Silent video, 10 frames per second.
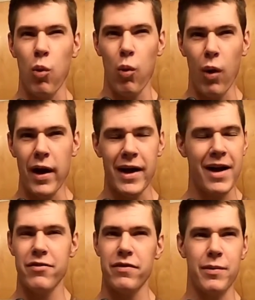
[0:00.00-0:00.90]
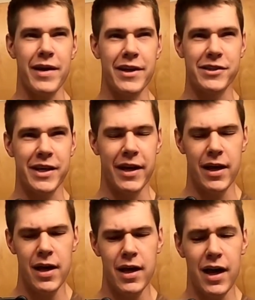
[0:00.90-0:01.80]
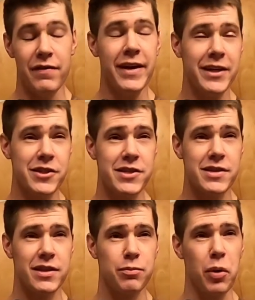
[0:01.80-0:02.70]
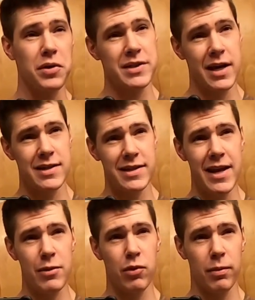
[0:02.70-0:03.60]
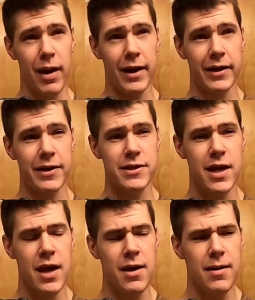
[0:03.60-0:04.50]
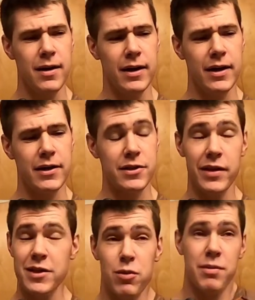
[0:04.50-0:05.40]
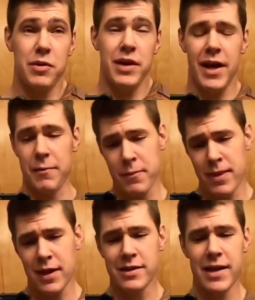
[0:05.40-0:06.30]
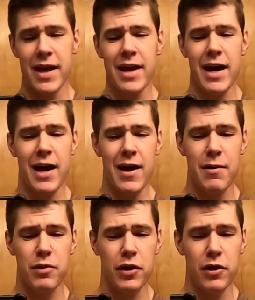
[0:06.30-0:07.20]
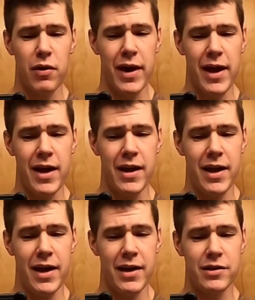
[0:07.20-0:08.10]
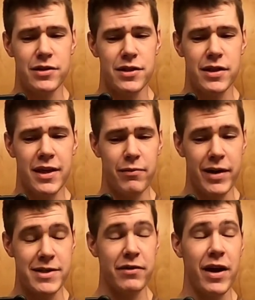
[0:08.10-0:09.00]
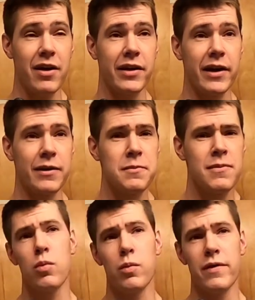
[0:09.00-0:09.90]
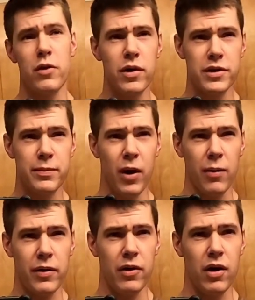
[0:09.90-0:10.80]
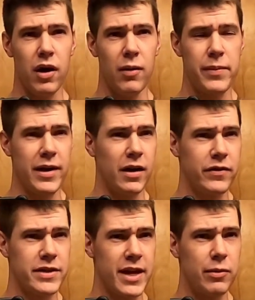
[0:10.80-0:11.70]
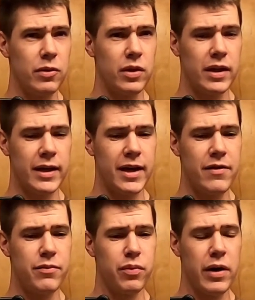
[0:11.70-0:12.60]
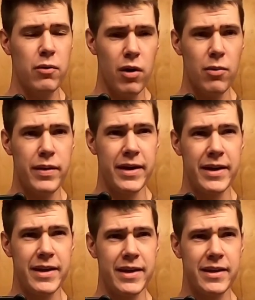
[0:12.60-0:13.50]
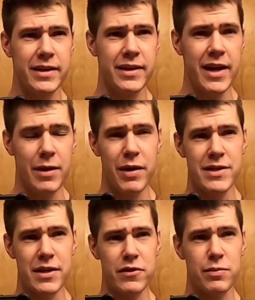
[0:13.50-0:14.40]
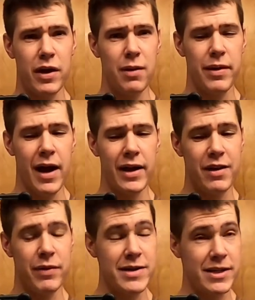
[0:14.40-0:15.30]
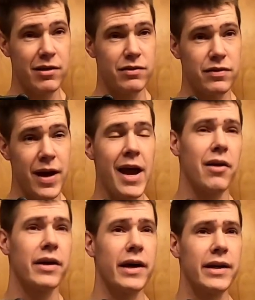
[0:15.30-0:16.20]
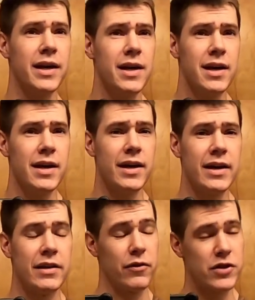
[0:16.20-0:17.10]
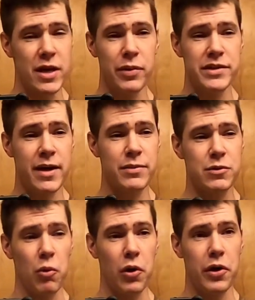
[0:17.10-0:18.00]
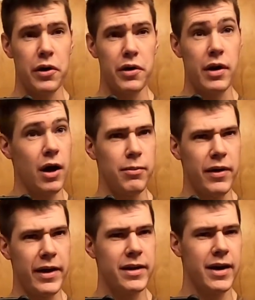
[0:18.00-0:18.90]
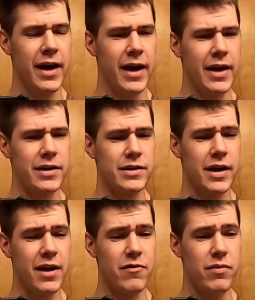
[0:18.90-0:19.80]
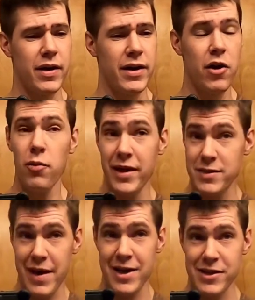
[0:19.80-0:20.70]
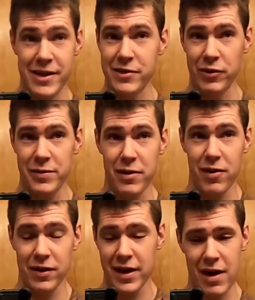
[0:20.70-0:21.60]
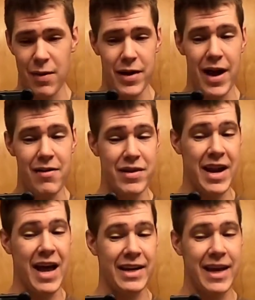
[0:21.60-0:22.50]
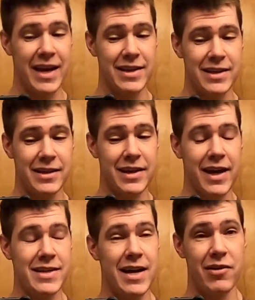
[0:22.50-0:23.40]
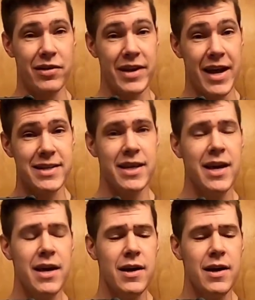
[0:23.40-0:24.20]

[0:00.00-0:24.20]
why I haven't found my niche yet. I think it just boils down to needing more practice. Uh, so that's what I'm doing today. Today, I'm going to go ahead and give myself a haircut. So with going to the barber being off the table, I've pretty well been getting myself spun up on how to give myself a haircut. Uh, the first couple attempts were not pretty, and I have by no means mastered it. Don't get me wrong there. I mean, I have not got it got it down yet.